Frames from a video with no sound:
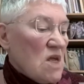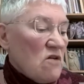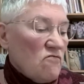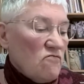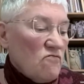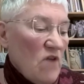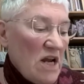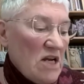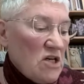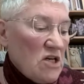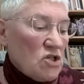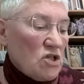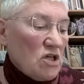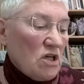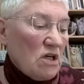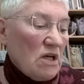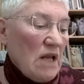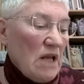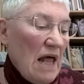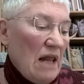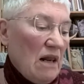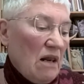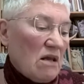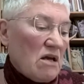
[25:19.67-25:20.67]
Rachel
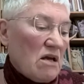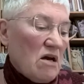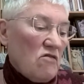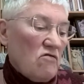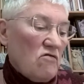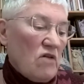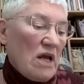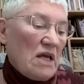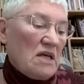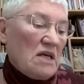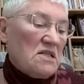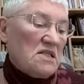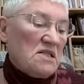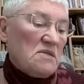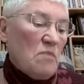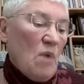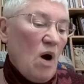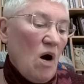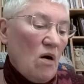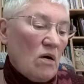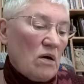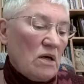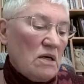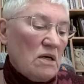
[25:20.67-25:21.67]
Elka Rick
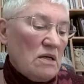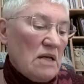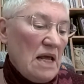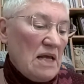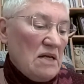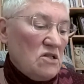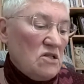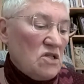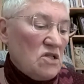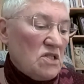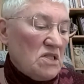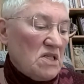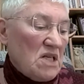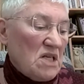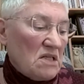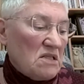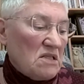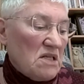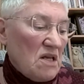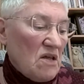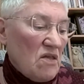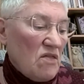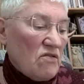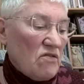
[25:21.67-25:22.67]
Smargen, aged
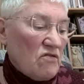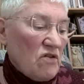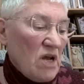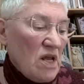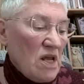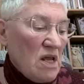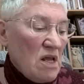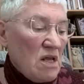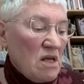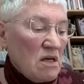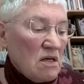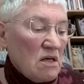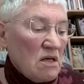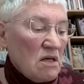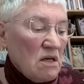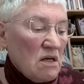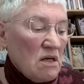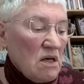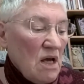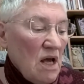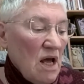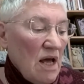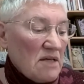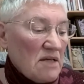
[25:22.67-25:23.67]
63,
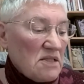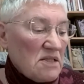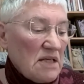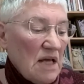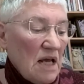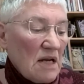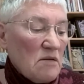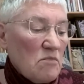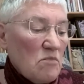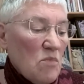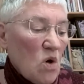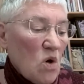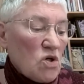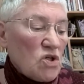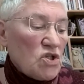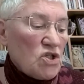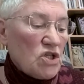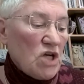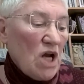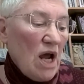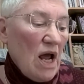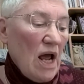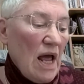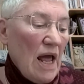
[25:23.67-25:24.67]
her son
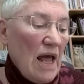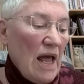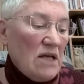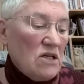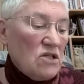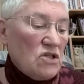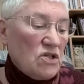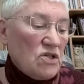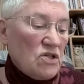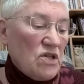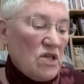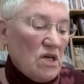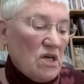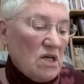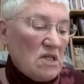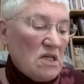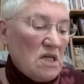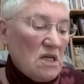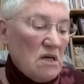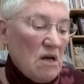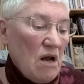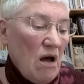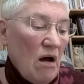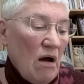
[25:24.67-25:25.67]
Moshe, aged
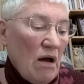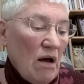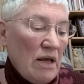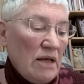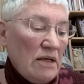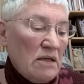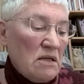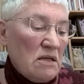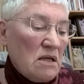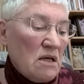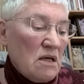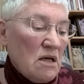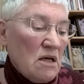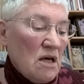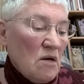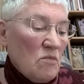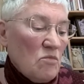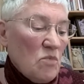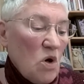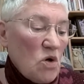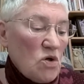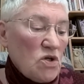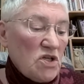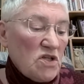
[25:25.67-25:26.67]
39,
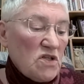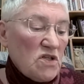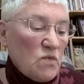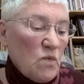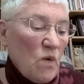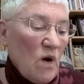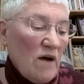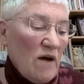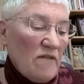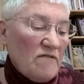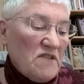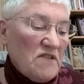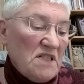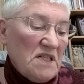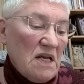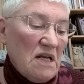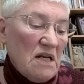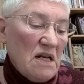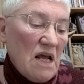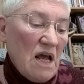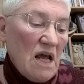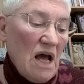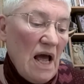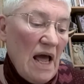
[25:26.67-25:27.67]
Moshe's wife
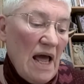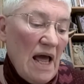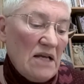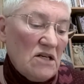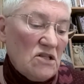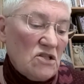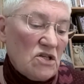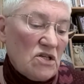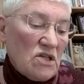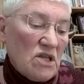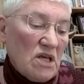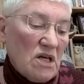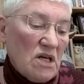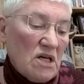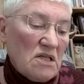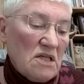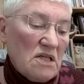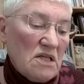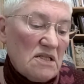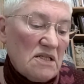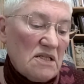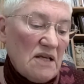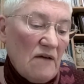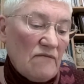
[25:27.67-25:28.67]
Xenia, aged
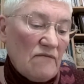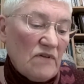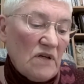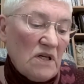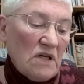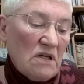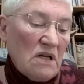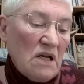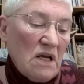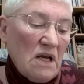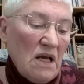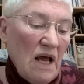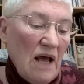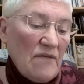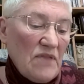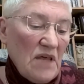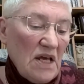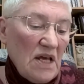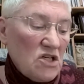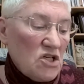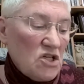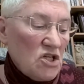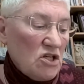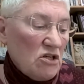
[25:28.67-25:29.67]
37, and
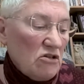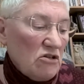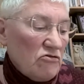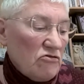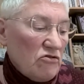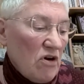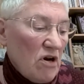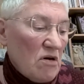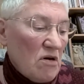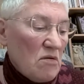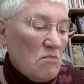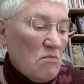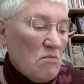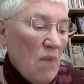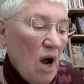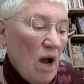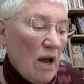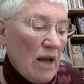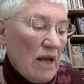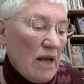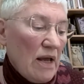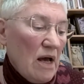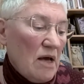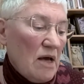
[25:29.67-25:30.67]
their children
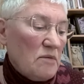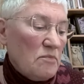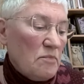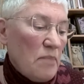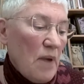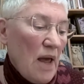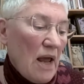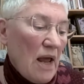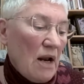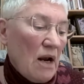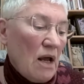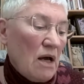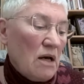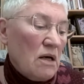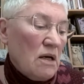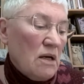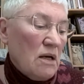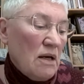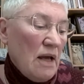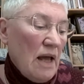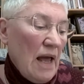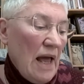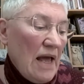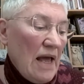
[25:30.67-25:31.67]
Maya and Bela,
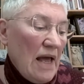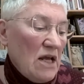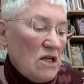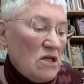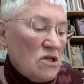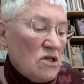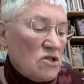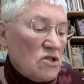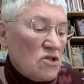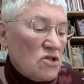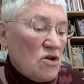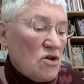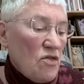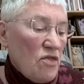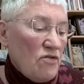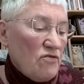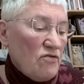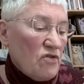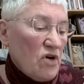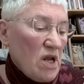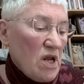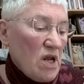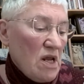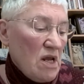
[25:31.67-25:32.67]
aged
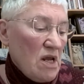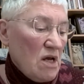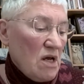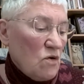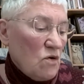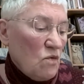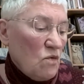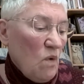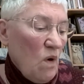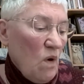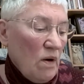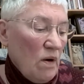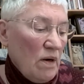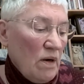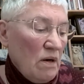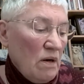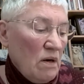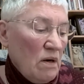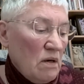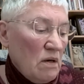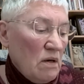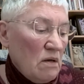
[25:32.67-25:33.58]
3 and 1.